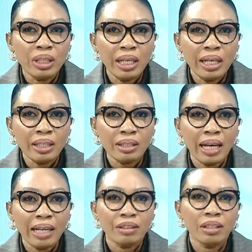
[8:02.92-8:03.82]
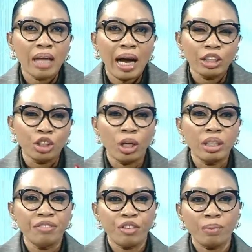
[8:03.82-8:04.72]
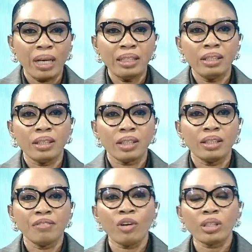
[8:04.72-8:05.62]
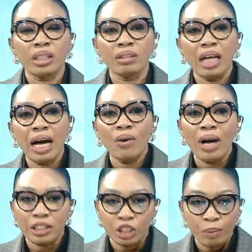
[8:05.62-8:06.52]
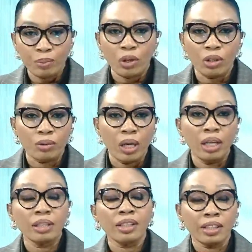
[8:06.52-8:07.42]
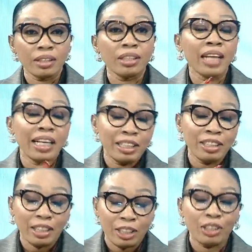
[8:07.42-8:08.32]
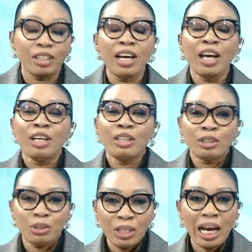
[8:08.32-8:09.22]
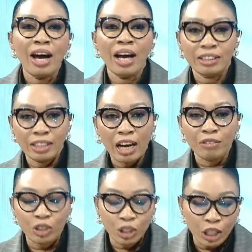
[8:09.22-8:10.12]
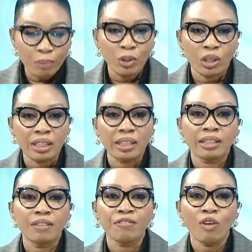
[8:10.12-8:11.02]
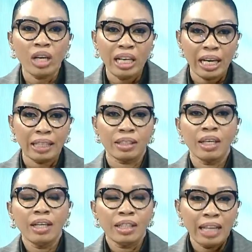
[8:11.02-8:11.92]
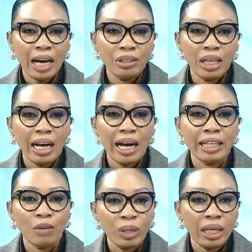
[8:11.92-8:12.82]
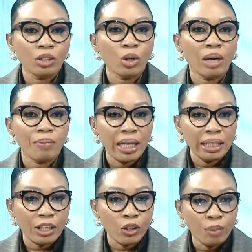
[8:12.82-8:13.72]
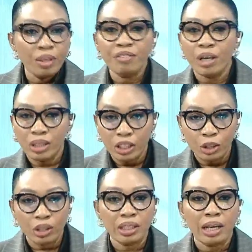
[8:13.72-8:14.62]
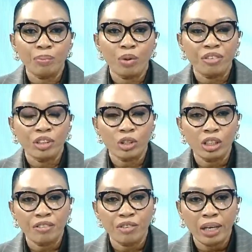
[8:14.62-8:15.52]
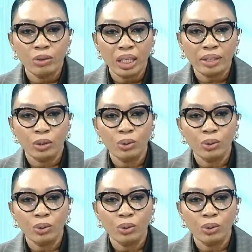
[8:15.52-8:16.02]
think that our journey from 1964 till now has shaped us? 1960 to now have shaped us 64 years down the line. And we can talk about the economic foundations that Professor Ochefu alluded to